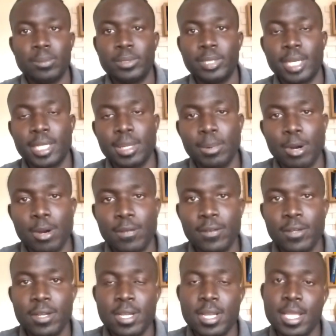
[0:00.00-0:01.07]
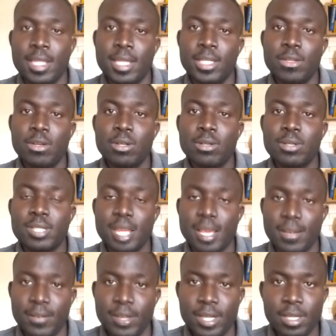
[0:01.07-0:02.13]
take them off. And then you go to
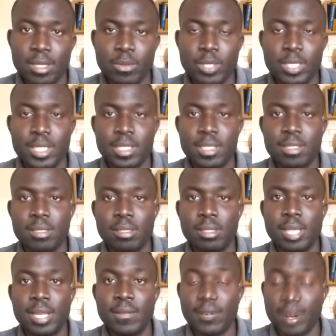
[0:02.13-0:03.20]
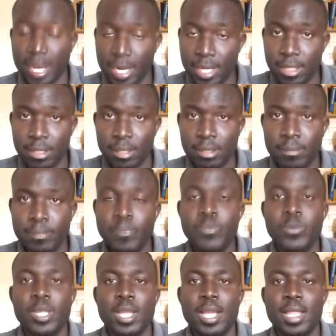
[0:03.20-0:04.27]
7, which is then flood.
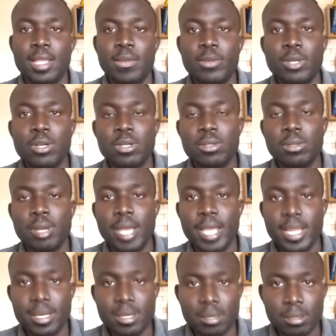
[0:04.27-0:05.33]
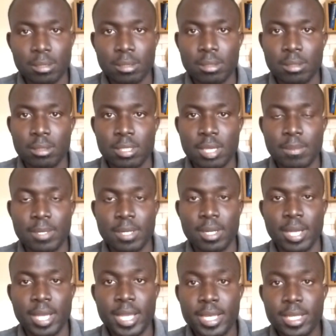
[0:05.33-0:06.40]
And then we go to 8. Chapter
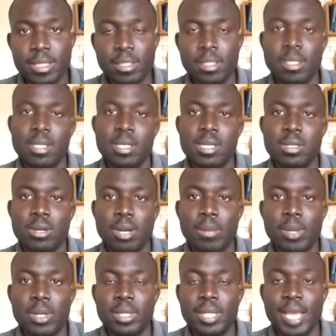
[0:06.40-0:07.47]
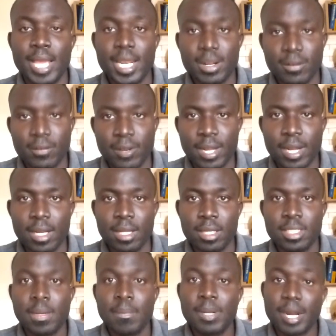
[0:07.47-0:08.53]
8 talk about the end of flood.
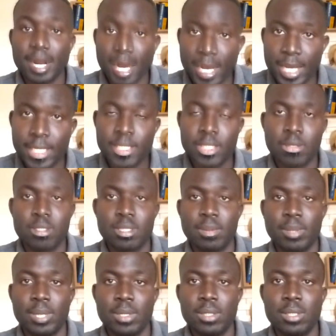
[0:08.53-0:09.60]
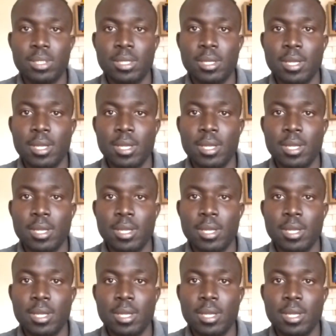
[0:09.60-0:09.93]
Chapter 9 talks about